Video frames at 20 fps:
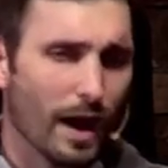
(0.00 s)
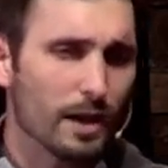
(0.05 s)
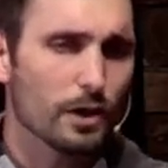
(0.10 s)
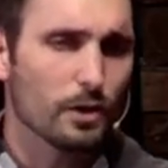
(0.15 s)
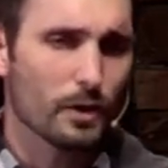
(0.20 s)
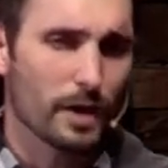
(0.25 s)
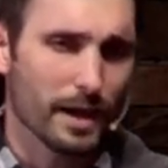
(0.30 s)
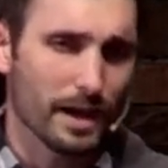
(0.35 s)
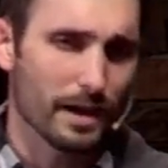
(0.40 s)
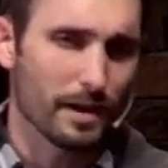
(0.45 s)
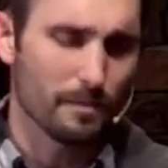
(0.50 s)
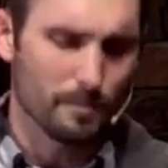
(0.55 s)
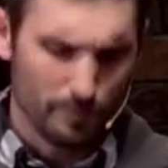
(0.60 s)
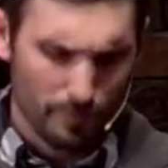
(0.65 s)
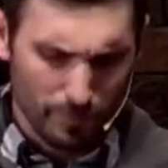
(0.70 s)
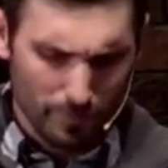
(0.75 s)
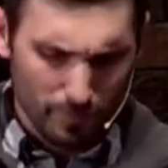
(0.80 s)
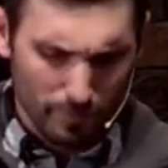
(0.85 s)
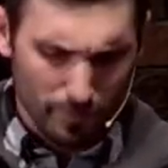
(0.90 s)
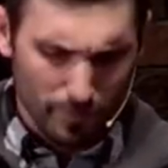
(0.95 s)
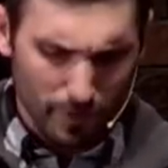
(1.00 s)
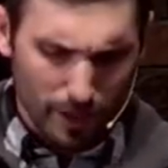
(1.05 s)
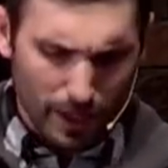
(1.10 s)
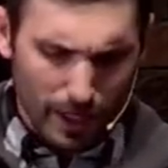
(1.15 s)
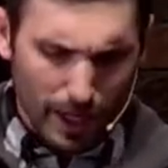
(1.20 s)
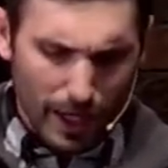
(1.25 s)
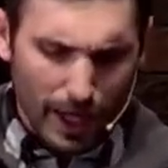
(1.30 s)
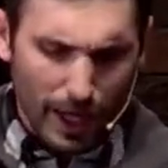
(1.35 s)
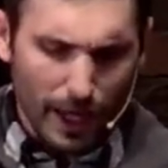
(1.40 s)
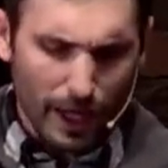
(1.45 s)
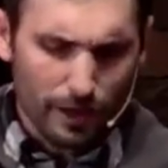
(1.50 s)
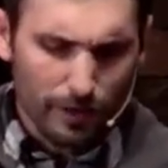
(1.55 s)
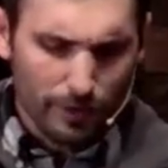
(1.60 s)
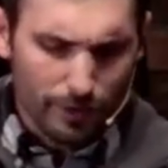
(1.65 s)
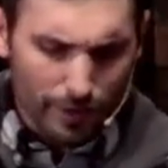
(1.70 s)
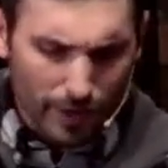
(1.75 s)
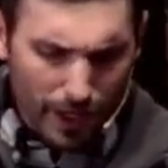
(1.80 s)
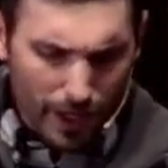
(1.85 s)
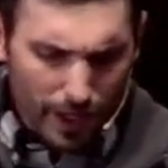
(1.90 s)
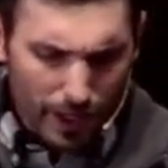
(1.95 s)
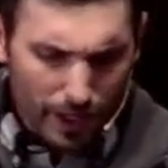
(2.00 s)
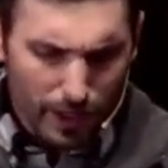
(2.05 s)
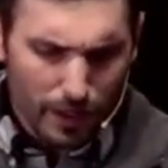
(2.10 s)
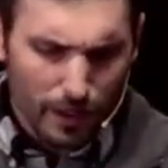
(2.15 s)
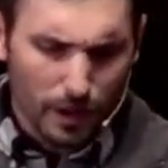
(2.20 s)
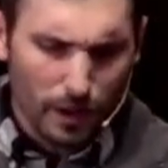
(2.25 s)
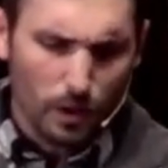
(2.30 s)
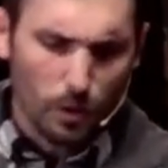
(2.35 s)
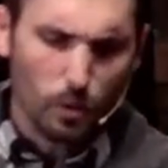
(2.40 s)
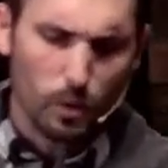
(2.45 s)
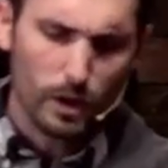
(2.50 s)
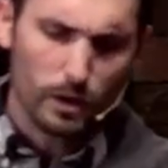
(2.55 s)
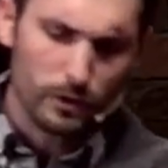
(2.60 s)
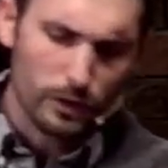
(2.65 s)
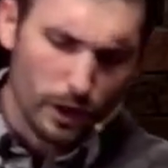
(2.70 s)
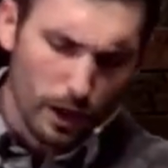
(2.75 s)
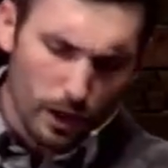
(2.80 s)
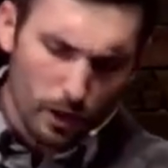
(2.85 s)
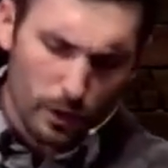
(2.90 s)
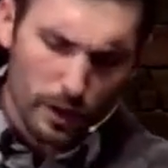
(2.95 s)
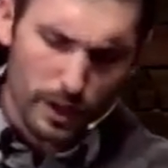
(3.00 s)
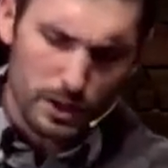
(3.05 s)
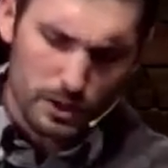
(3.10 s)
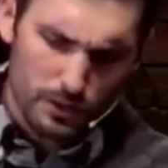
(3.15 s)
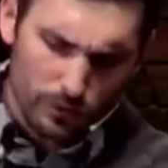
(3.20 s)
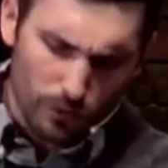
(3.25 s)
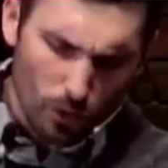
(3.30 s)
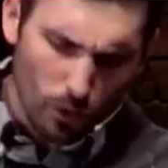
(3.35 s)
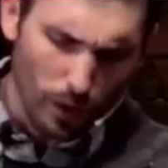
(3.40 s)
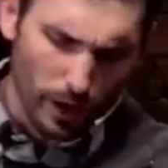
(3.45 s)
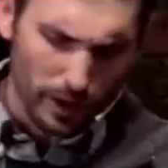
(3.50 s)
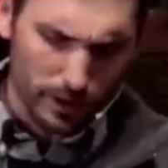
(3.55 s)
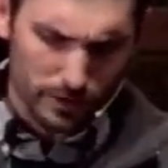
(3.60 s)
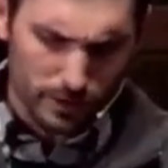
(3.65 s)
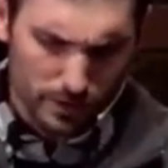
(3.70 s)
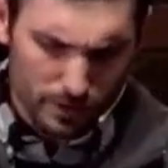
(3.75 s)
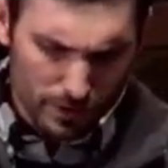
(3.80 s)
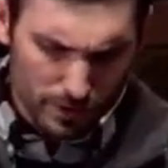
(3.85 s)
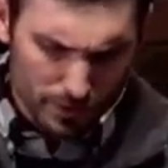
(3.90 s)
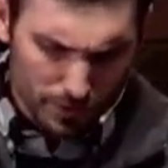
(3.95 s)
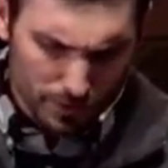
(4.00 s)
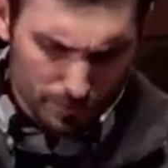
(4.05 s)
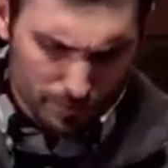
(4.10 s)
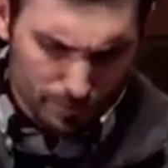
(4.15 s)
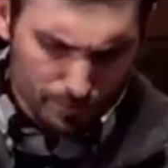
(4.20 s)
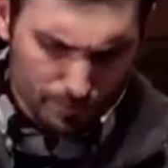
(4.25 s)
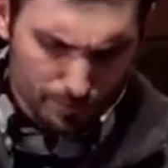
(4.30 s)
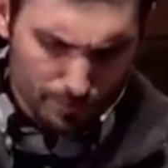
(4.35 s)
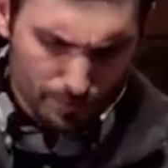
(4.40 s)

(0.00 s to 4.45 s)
follow him, and they will know his voice.